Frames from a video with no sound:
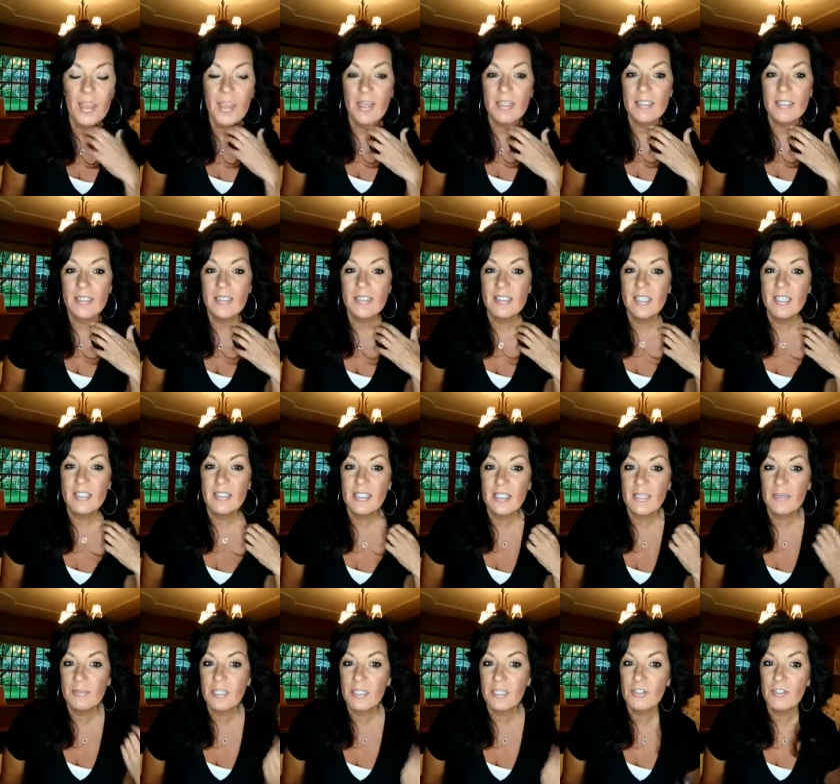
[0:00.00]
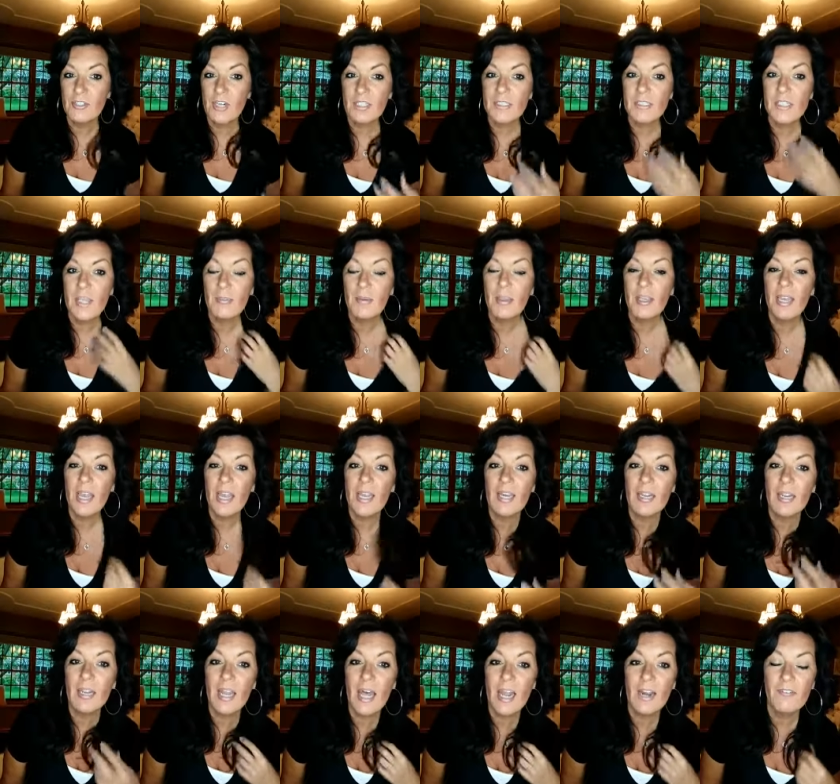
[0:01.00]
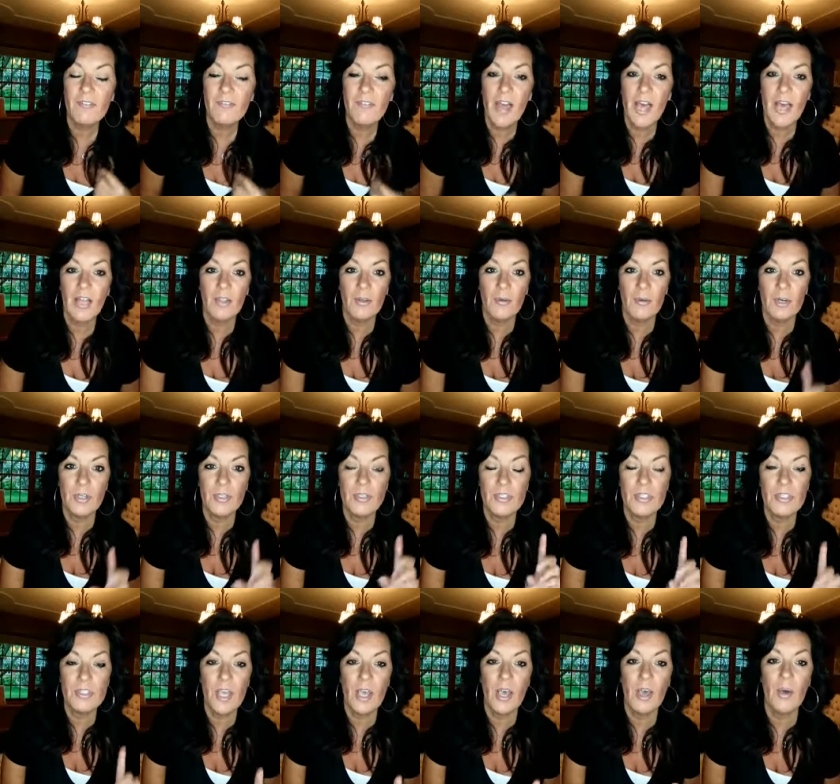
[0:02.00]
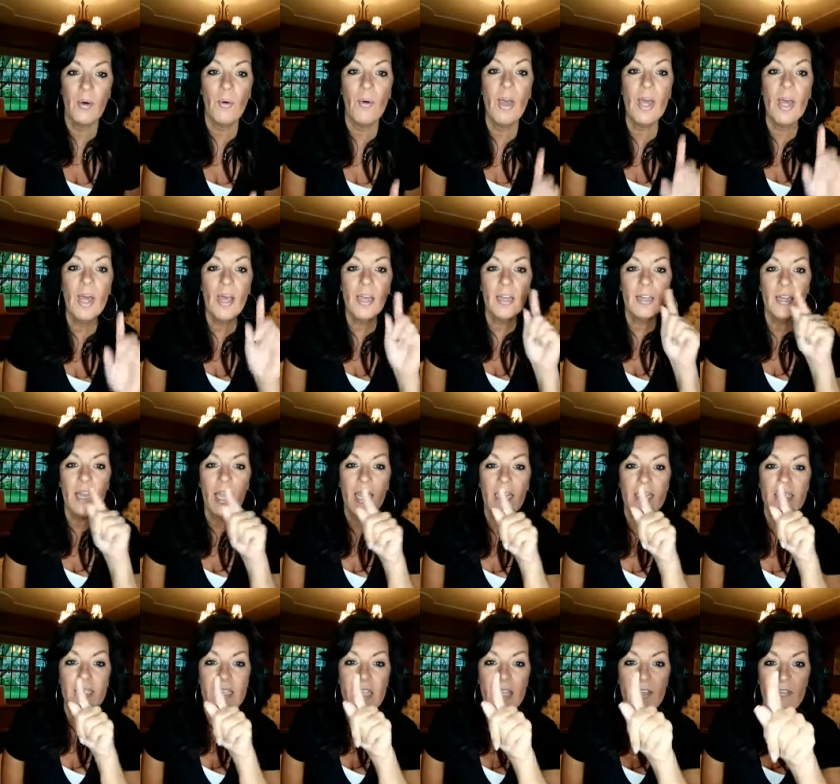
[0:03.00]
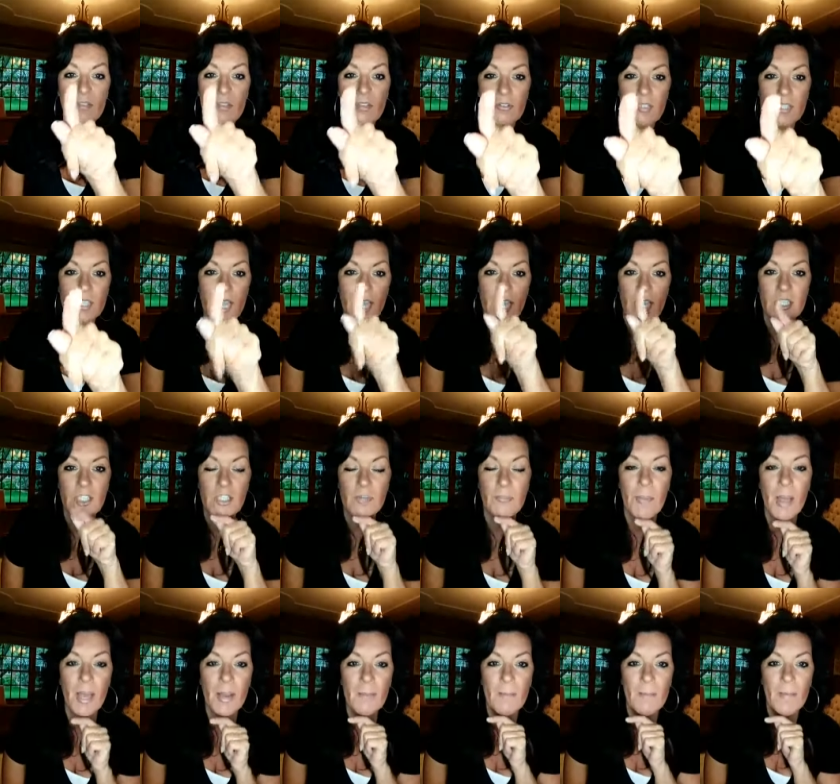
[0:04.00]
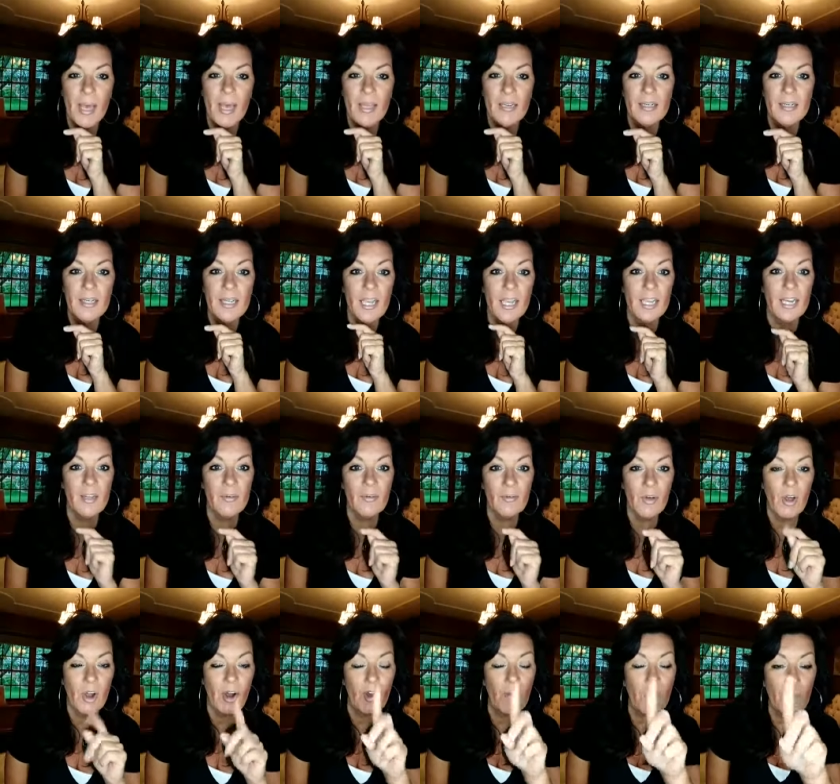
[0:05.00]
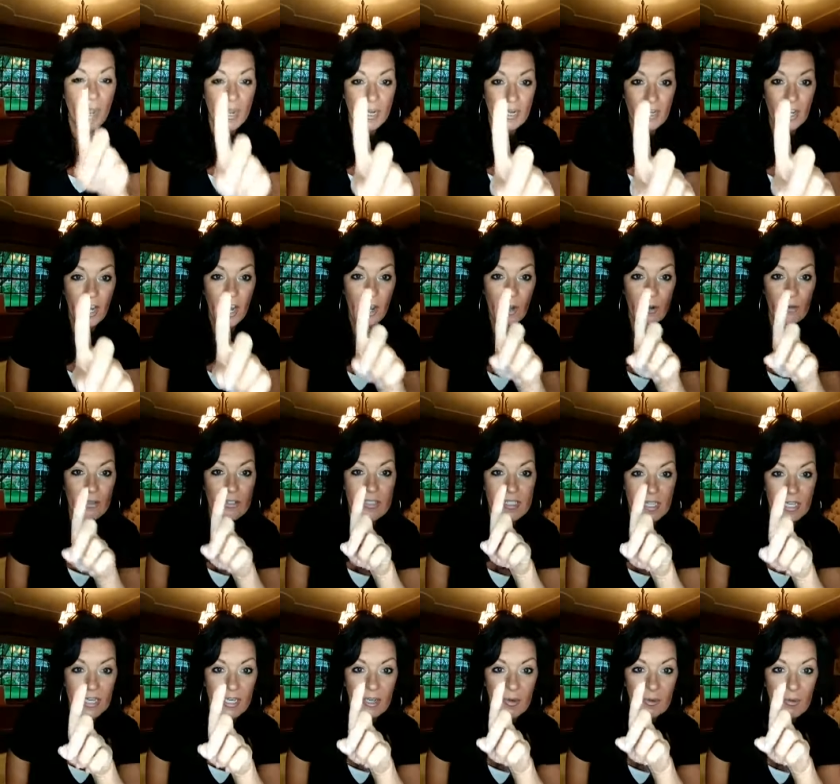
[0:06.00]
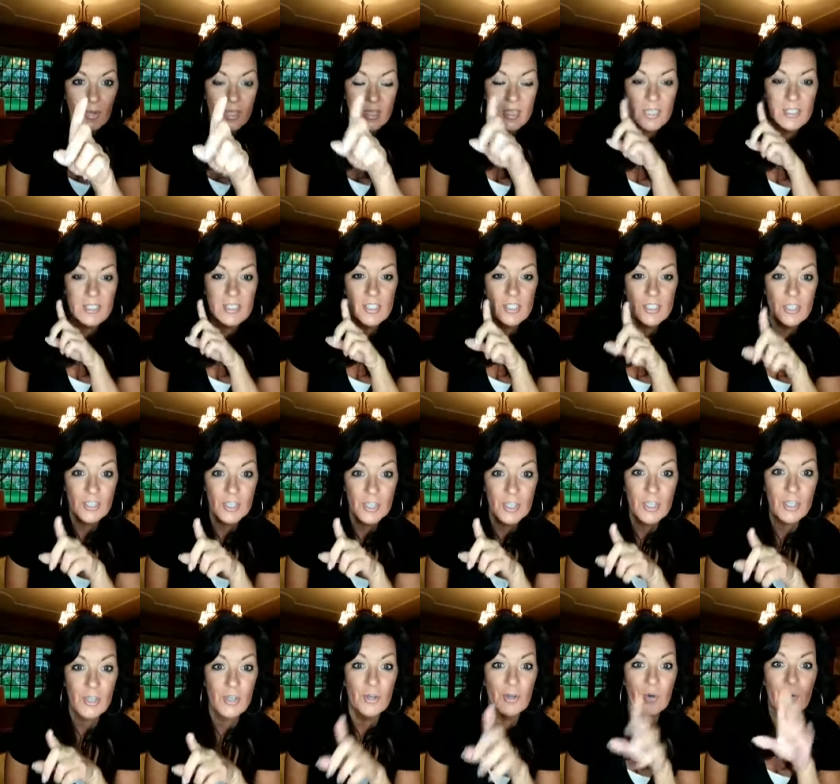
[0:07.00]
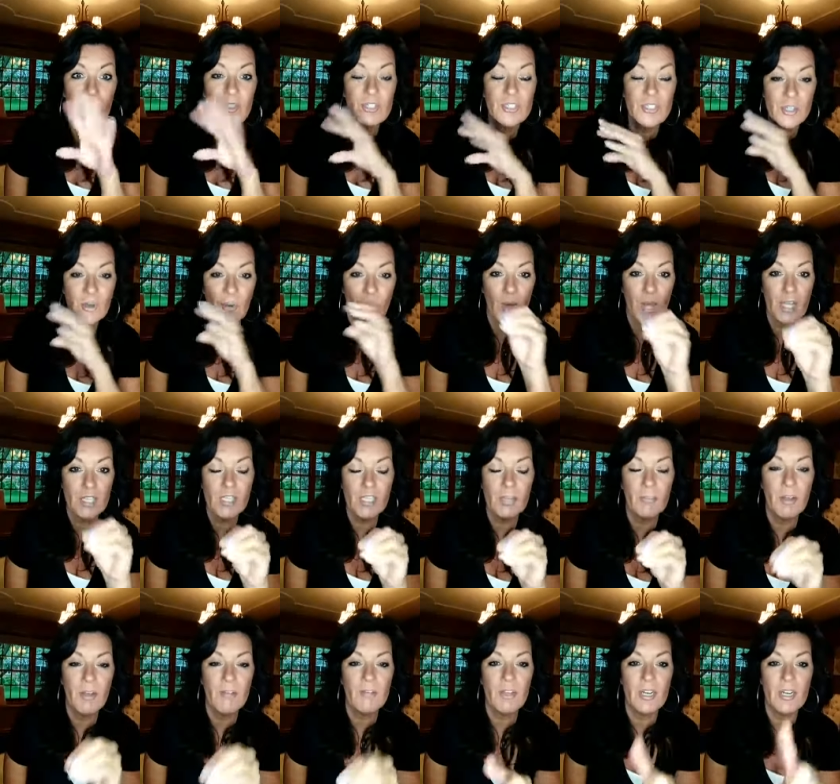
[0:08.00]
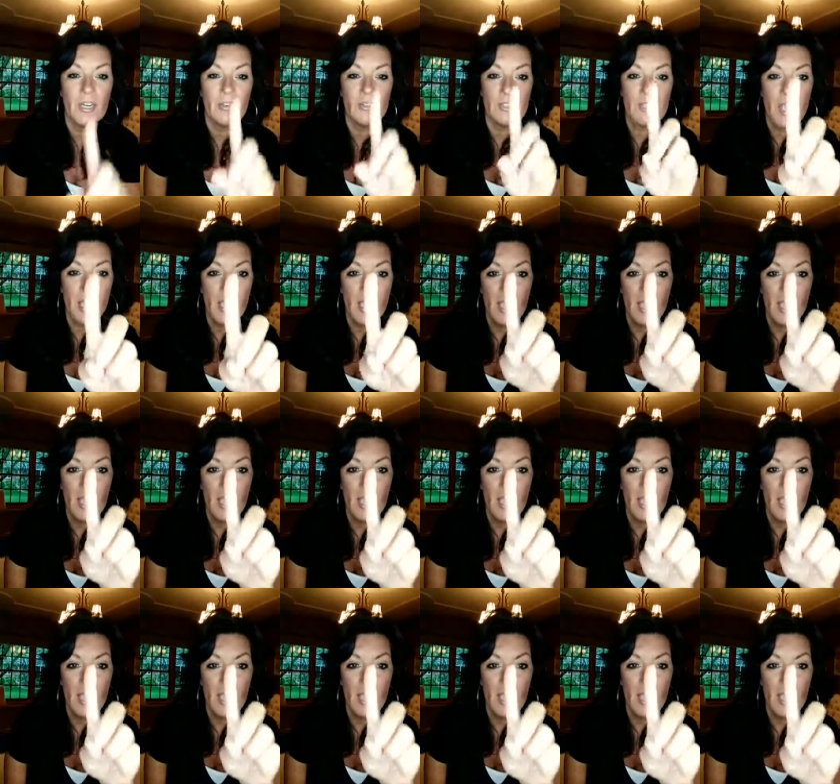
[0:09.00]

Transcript: to see tips and tricks. I've been gaining a lot of followers. So, ladies, if you touch my button any or my nose, anyone that's new to watching my videos,